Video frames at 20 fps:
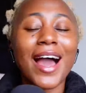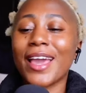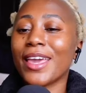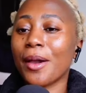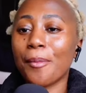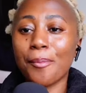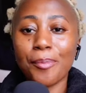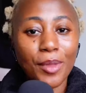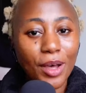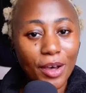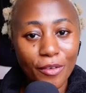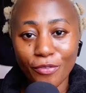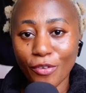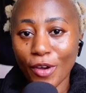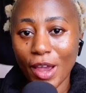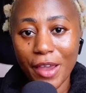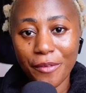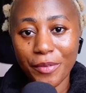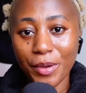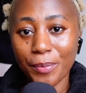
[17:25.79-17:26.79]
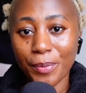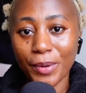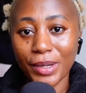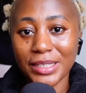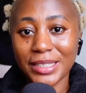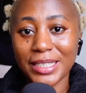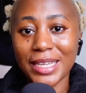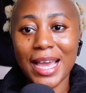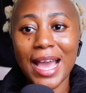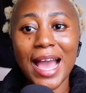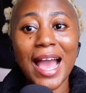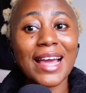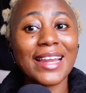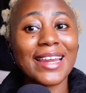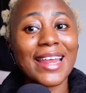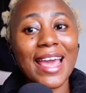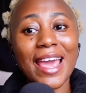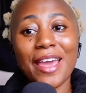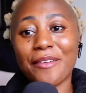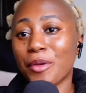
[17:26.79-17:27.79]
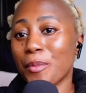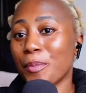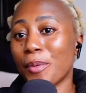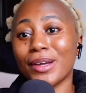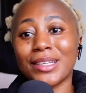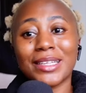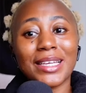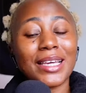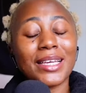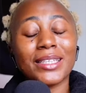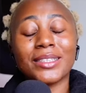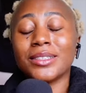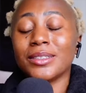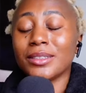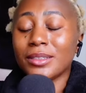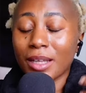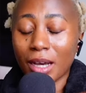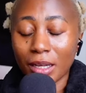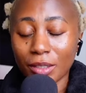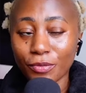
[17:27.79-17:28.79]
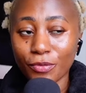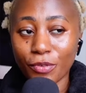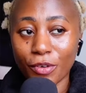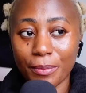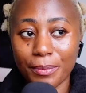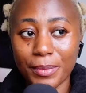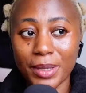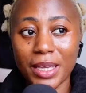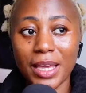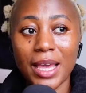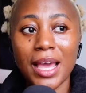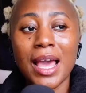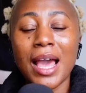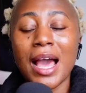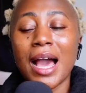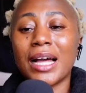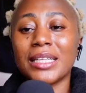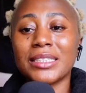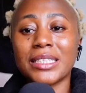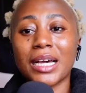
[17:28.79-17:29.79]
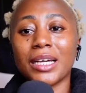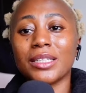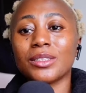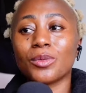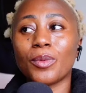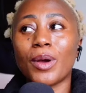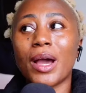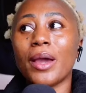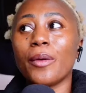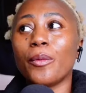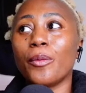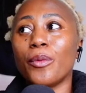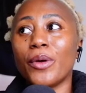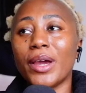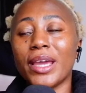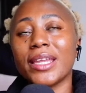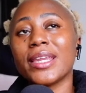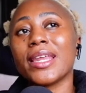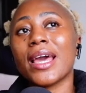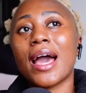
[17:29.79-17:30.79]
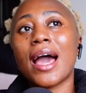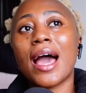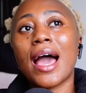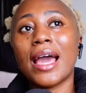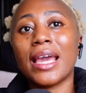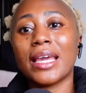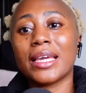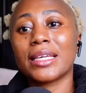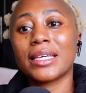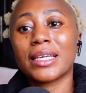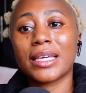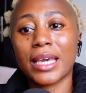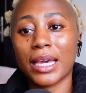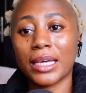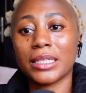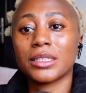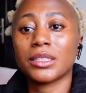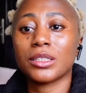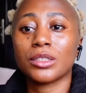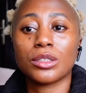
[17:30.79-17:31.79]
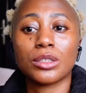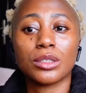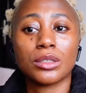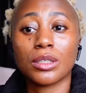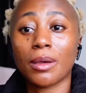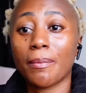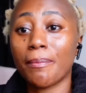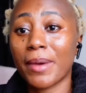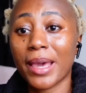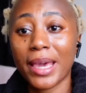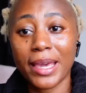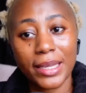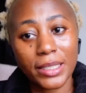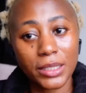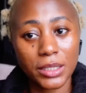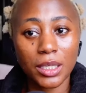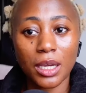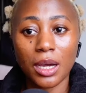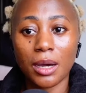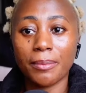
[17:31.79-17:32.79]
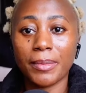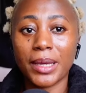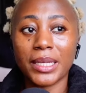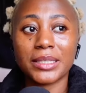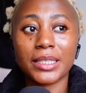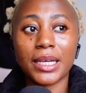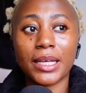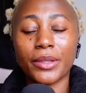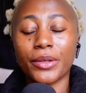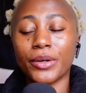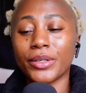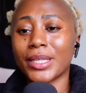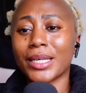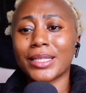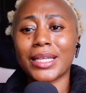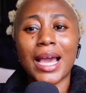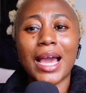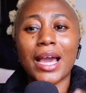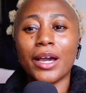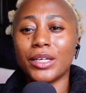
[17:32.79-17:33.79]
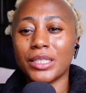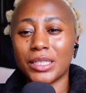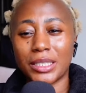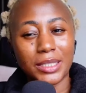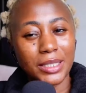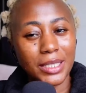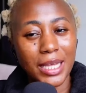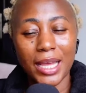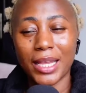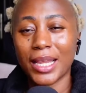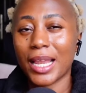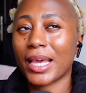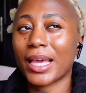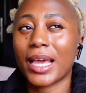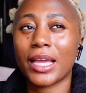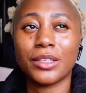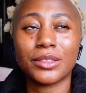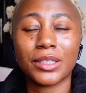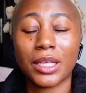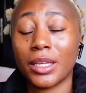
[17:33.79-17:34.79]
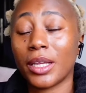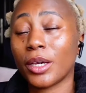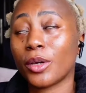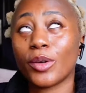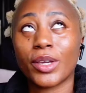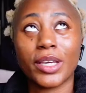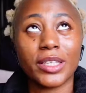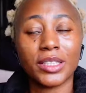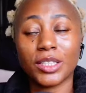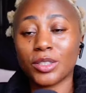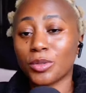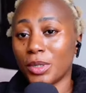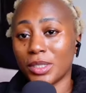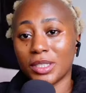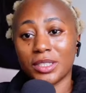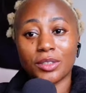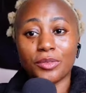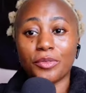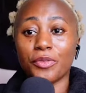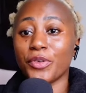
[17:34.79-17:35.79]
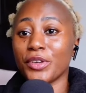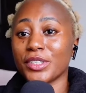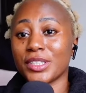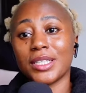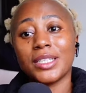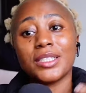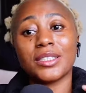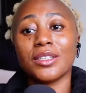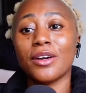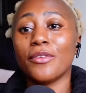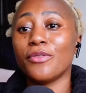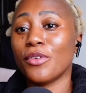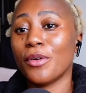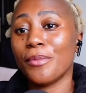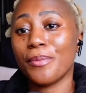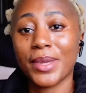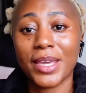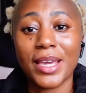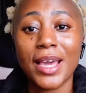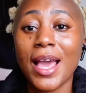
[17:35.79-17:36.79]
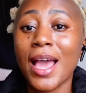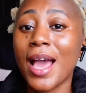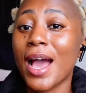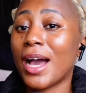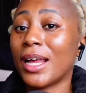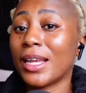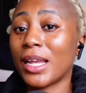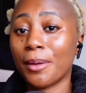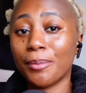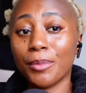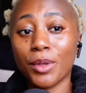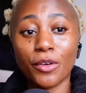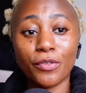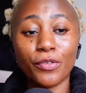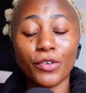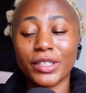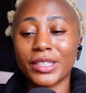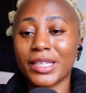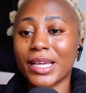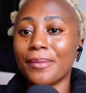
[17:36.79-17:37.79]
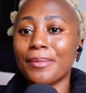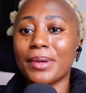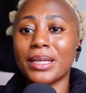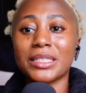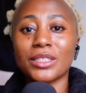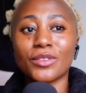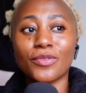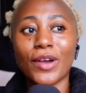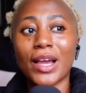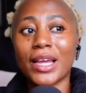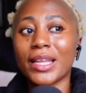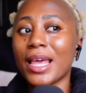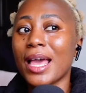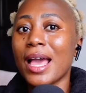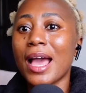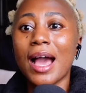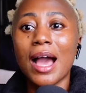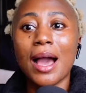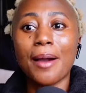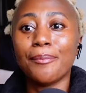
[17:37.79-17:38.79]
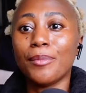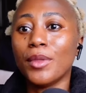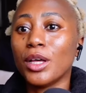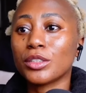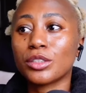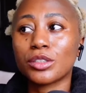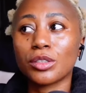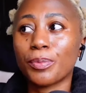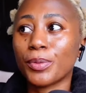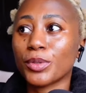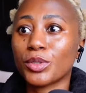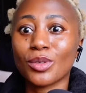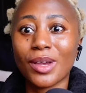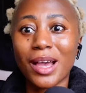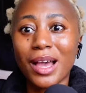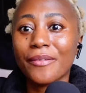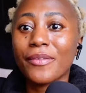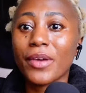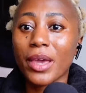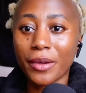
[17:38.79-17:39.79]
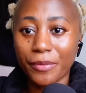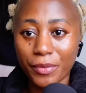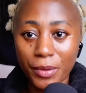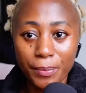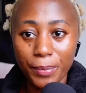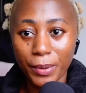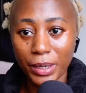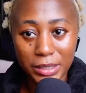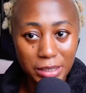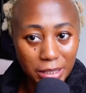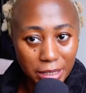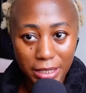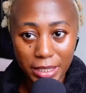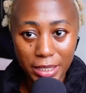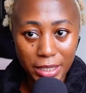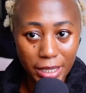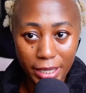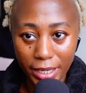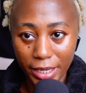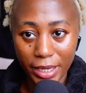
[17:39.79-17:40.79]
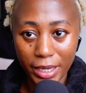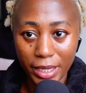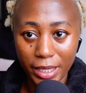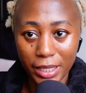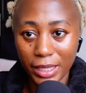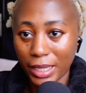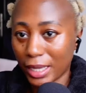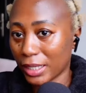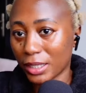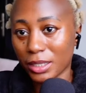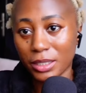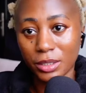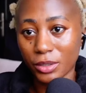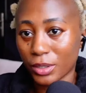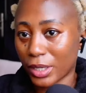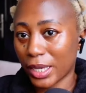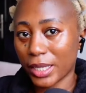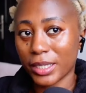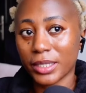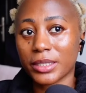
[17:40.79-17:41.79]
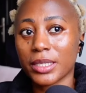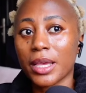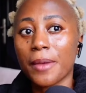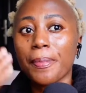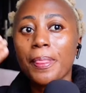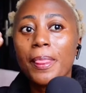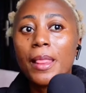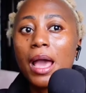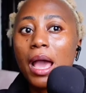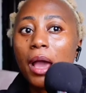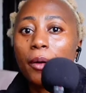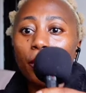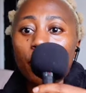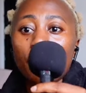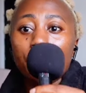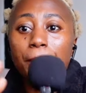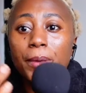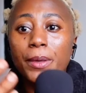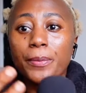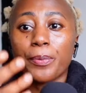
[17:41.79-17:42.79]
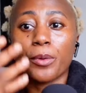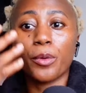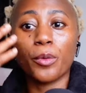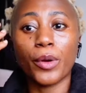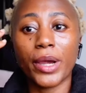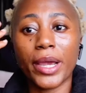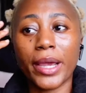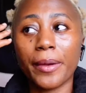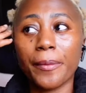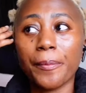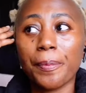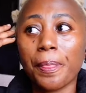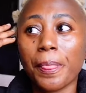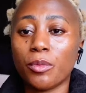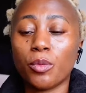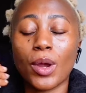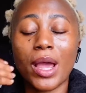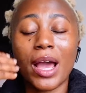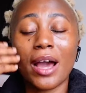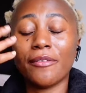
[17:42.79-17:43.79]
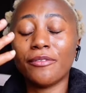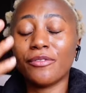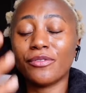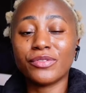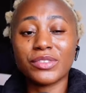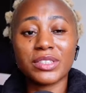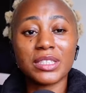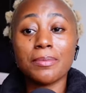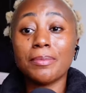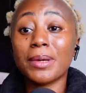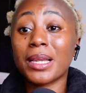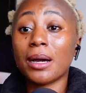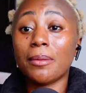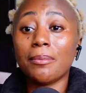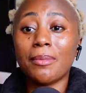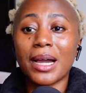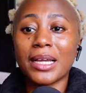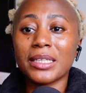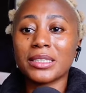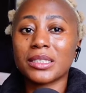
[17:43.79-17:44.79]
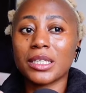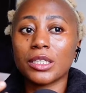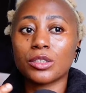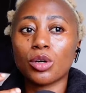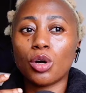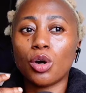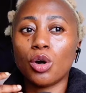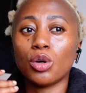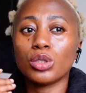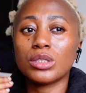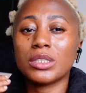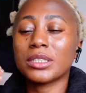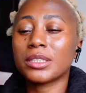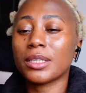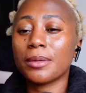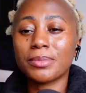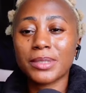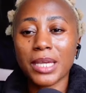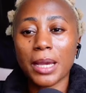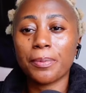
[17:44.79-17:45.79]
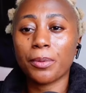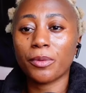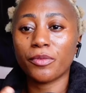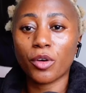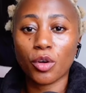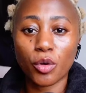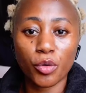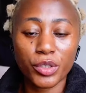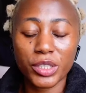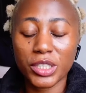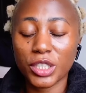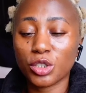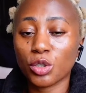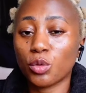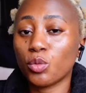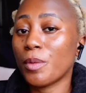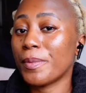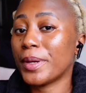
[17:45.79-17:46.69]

I am not for everybody, and everybody is not for me. And that's why when I get some hate comments, I know that I understand. Like, I just go like, okay, this one is obviously not for me, and I'm not for them. It's fine. I'm not supposed to have everybody here. Like, you get it? I want people where we have similar mindset or the same type of orientation.